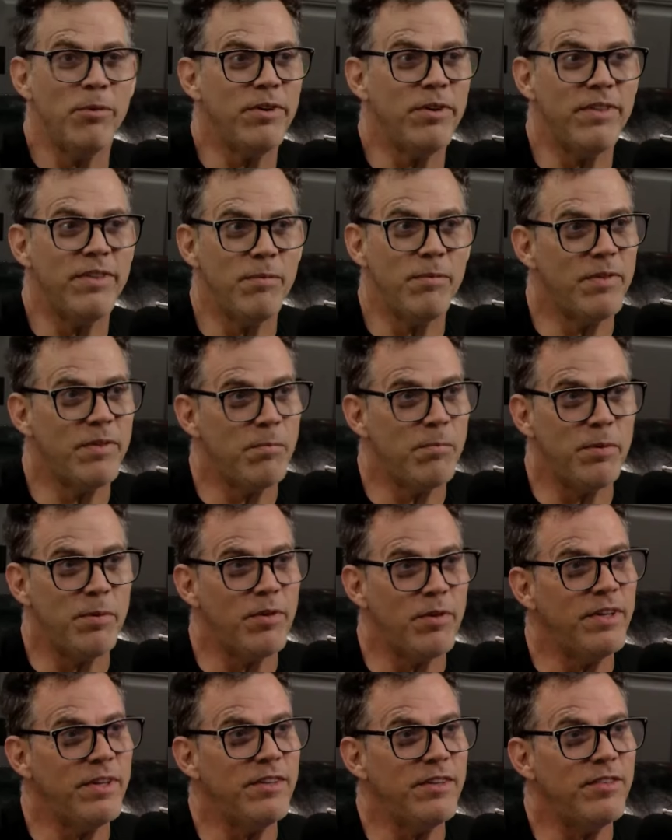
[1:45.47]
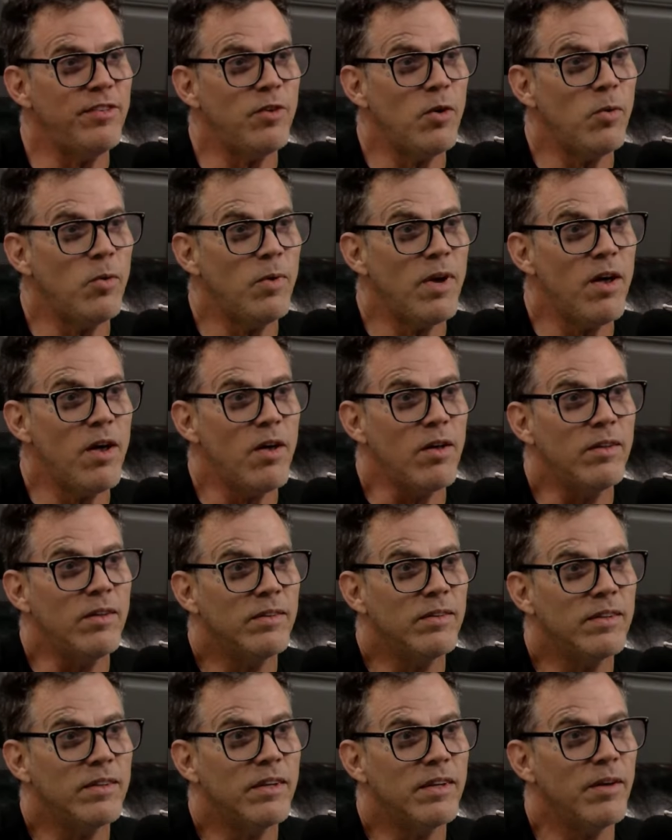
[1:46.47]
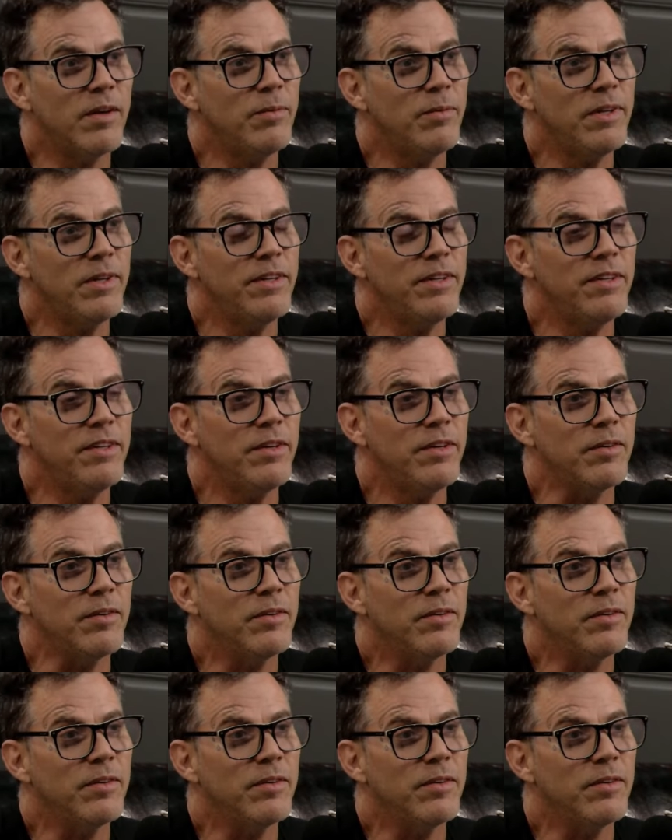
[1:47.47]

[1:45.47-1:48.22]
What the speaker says: the building so well. I really do.